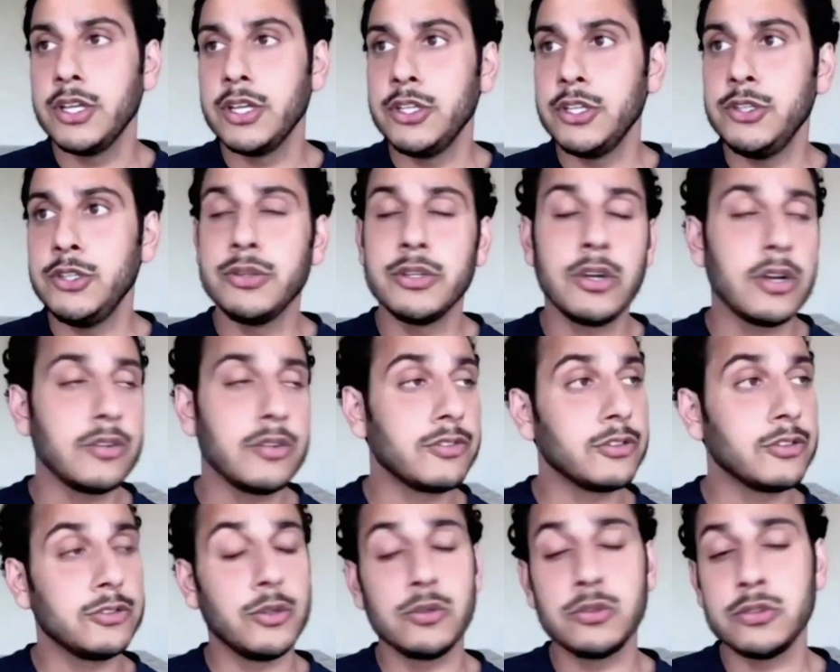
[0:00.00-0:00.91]
You can
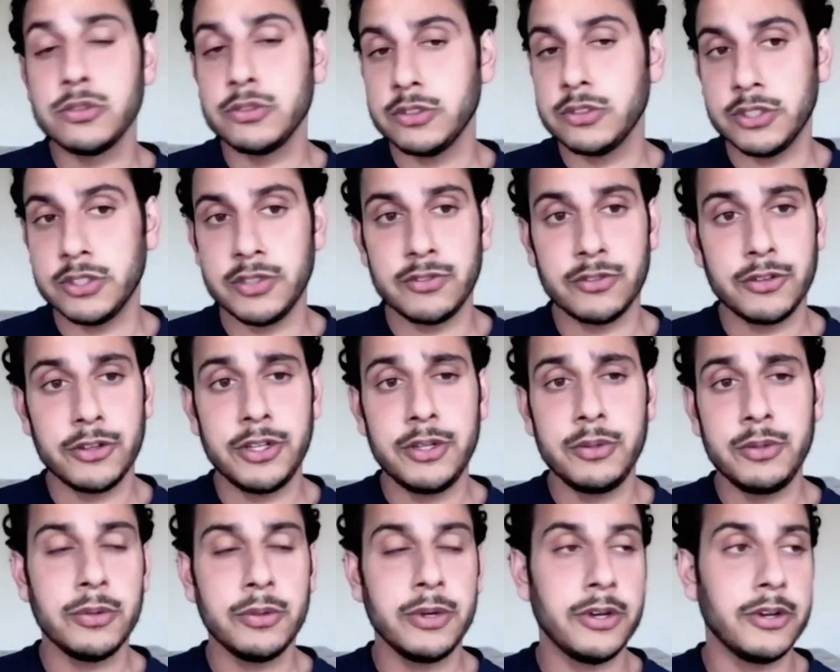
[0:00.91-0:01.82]
offer local
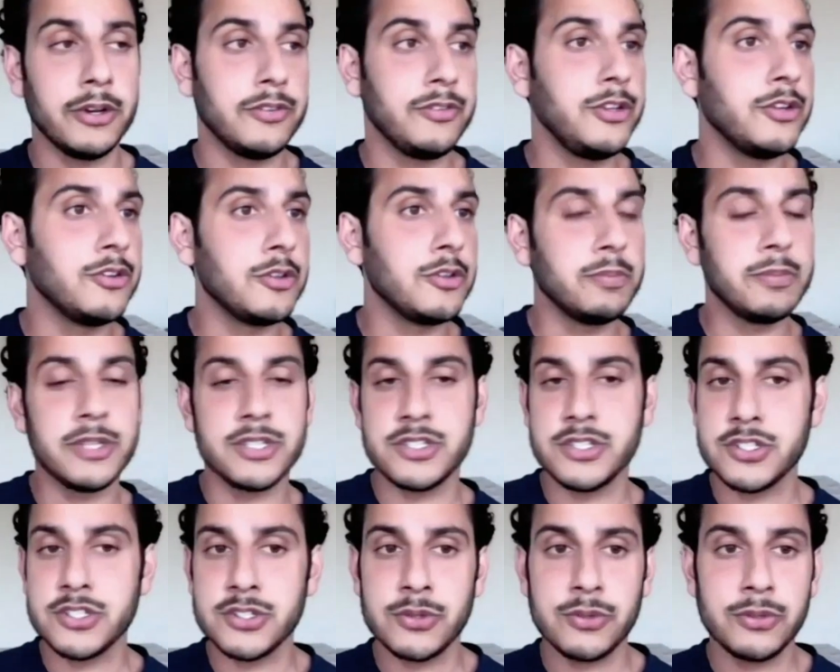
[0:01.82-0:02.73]
delivery, where if you're the
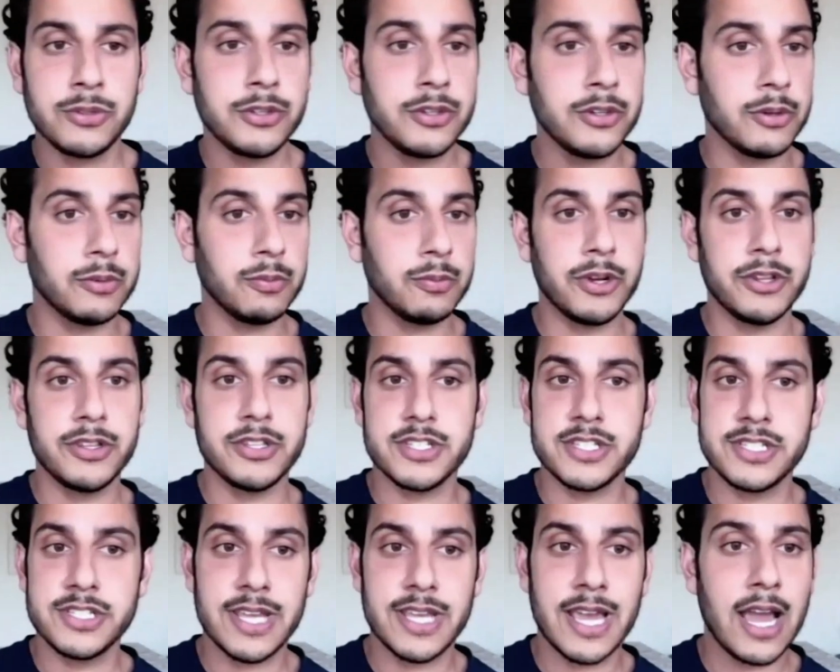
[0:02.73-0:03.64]
business owner or one of the
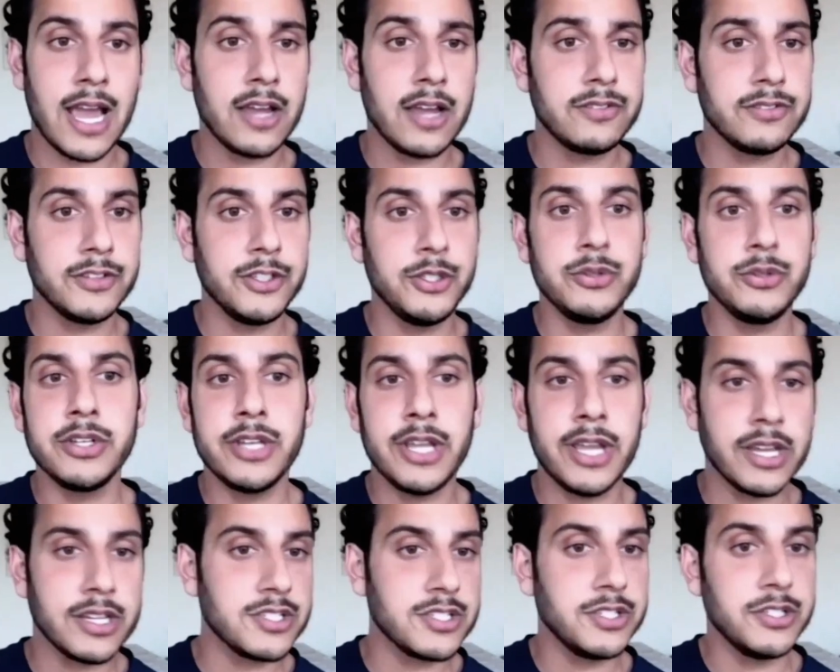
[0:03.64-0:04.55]
staff, you can
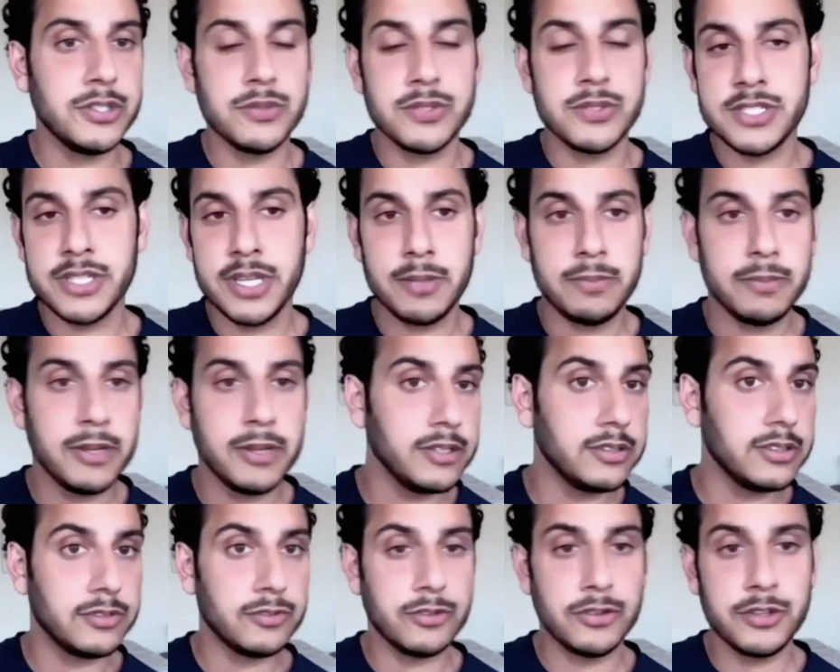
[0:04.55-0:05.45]
execute same-day
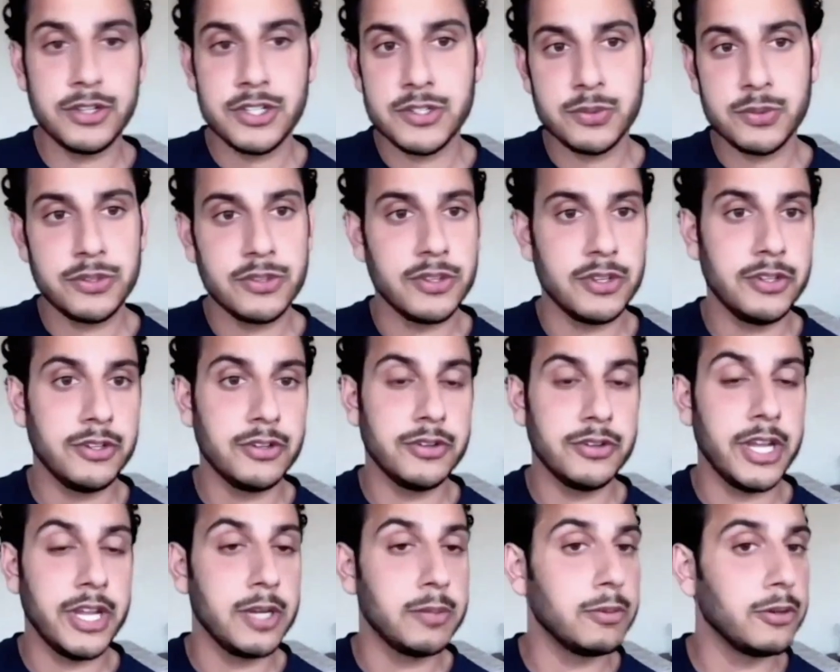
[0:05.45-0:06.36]
deliveries within your
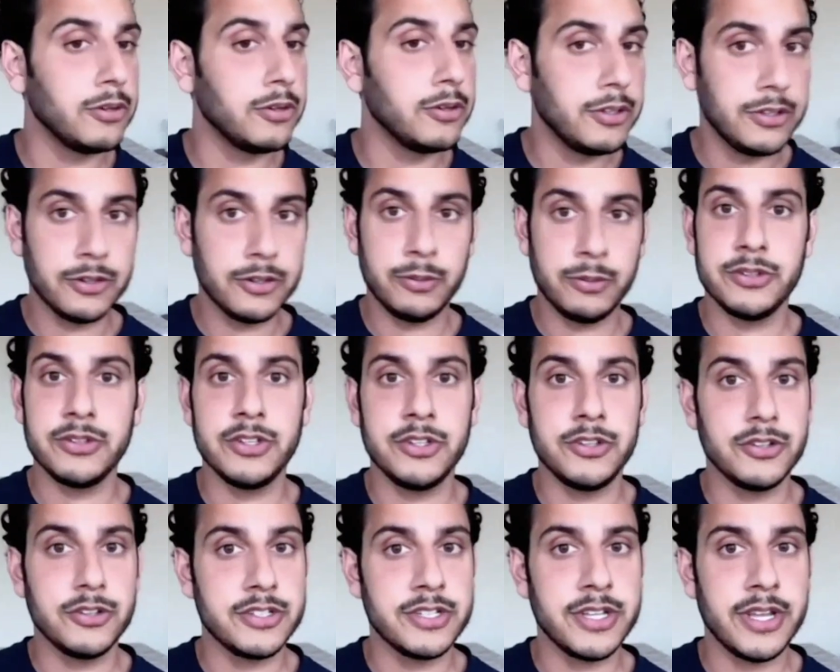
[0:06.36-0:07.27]
neighborhood or within
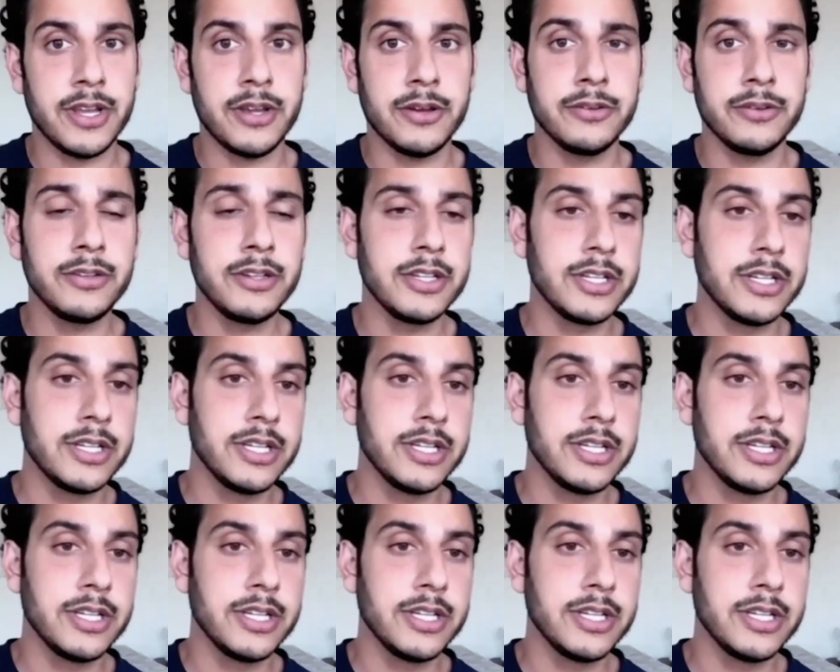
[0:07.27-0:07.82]
your town.